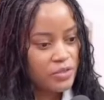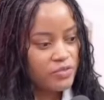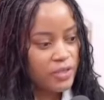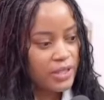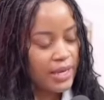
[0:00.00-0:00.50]

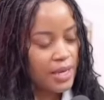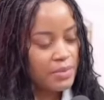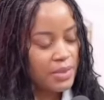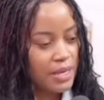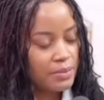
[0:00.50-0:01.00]
vetting and all
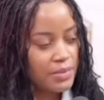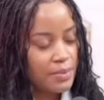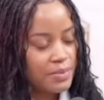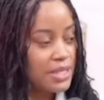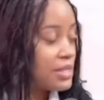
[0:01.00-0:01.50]
of those
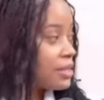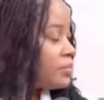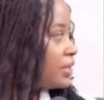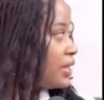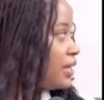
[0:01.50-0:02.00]
things took
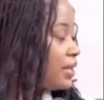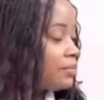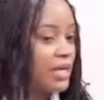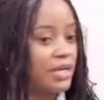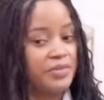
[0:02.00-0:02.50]

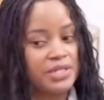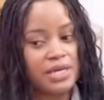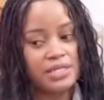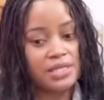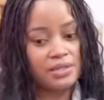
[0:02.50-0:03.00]
place
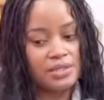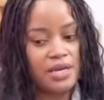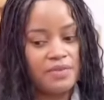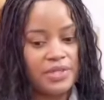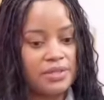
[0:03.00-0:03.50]

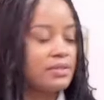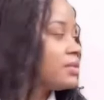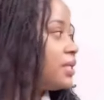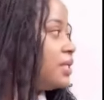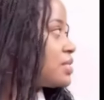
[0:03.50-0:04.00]

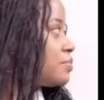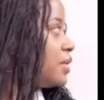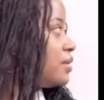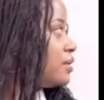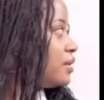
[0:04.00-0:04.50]
prior to a
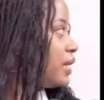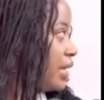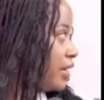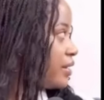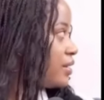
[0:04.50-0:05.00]

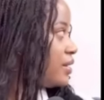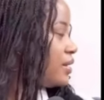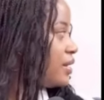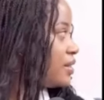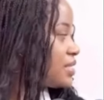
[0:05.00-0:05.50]
marriage.
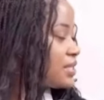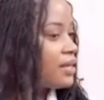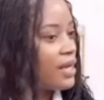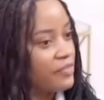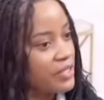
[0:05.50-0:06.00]
And
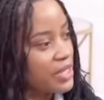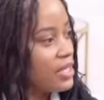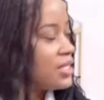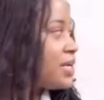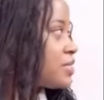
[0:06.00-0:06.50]
now in
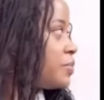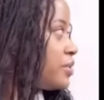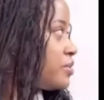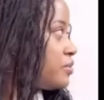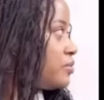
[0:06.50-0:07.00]
the
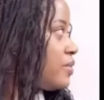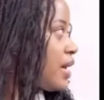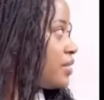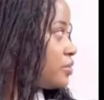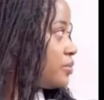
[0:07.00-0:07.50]
marriage,
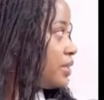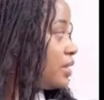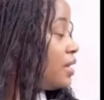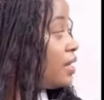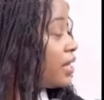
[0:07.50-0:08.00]

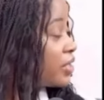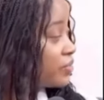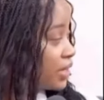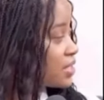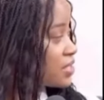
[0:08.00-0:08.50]
she should
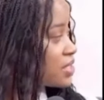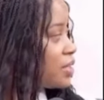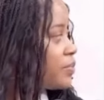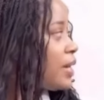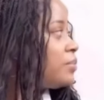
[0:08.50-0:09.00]
not be
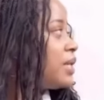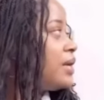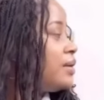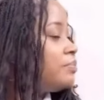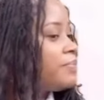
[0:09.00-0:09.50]

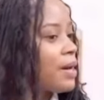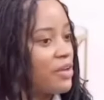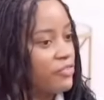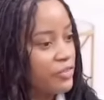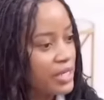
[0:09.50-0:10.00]
difficult
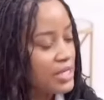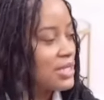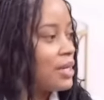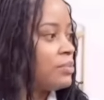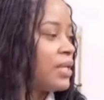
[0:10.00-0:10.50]

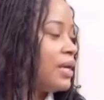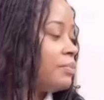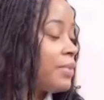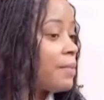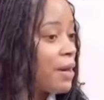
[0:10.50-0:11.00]

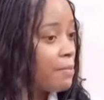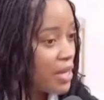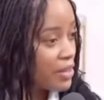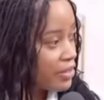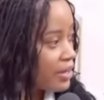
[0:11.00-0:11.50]
with her
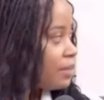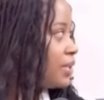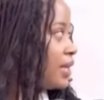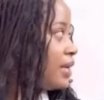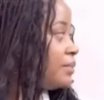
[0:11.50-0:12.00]

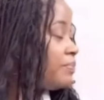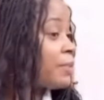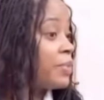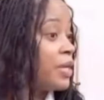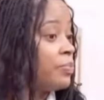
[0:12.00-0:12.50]
husband
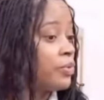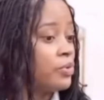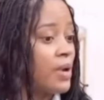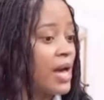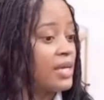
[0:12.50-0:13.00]

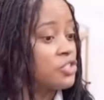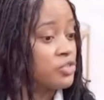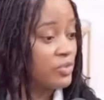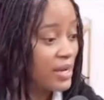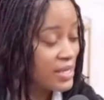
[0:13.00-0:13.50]
and
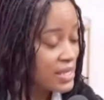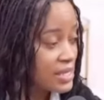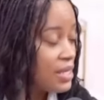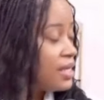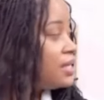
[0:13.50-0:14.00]
fighting
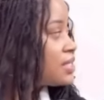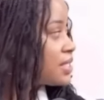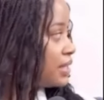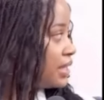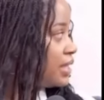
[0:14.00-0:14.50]

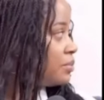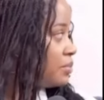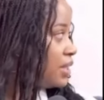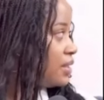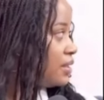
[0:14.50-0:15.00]
against his
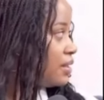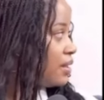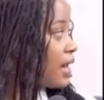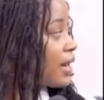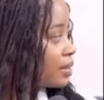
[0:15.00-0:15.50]

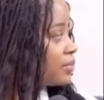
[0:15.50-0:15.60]
leadership.